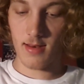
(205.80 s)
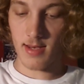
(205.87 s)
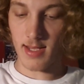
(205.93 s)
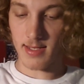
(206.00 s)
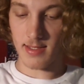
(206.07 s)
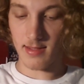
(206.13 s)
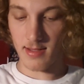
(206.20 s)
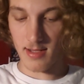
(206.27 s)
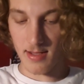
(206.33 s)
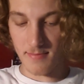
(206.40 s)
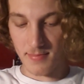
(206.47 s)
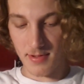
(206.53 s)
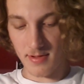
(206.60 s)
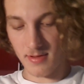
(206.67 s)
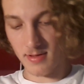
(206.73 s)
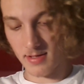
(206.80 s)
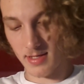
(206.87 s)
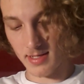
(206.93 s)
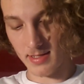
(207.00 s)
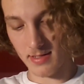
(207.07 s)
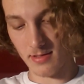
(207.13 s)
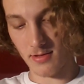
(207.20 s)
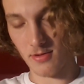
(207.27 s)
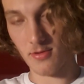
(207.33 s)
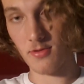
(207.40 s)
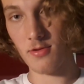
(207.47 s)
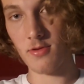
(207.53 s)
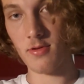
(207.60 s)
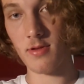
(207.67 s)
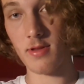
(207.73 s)
Next up, disc
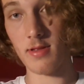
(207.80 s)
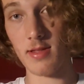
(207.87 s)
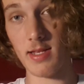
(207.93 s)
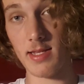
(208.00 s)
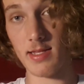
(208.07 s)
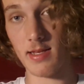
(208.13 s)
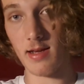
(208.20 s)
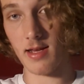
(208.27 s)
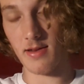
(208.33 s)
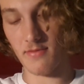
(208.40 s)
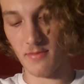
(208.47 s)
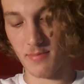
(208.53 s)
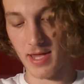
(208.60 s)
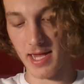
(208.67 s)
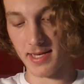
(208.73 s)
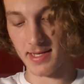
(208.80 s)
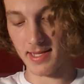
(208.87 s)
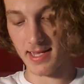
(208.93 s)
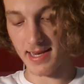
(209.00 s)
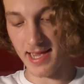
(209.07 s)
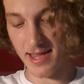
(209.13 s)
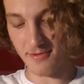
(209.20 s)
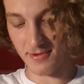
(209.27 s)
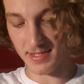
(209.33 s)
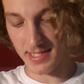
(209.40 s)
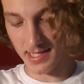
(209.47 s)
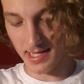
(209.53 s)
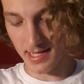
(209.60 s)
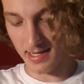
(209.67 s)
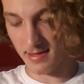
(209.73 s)
2. These are kind of a pain to get out once
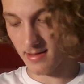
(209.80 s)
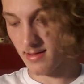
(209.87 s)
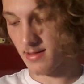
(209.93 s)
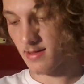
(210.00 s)
again.